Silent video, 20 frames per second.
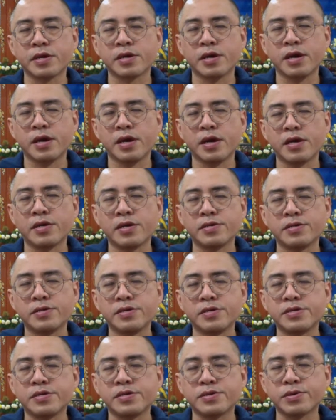And
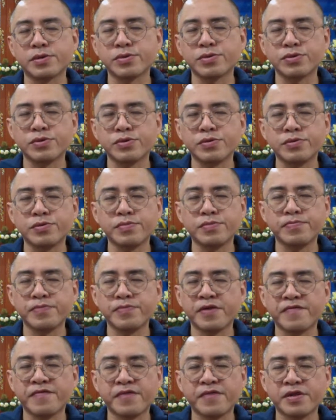it is also
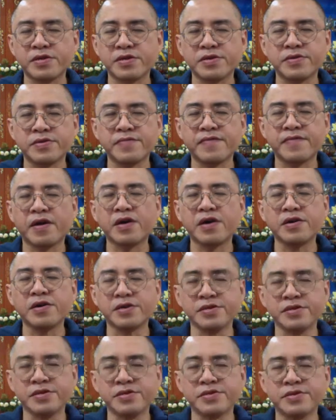perfectly
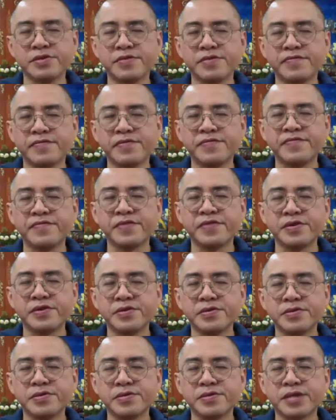fine if you
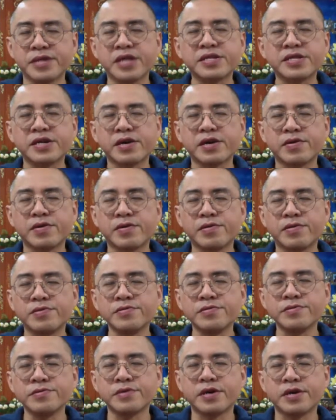feel nothing at
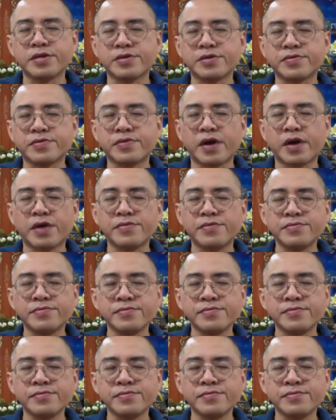all at the crown.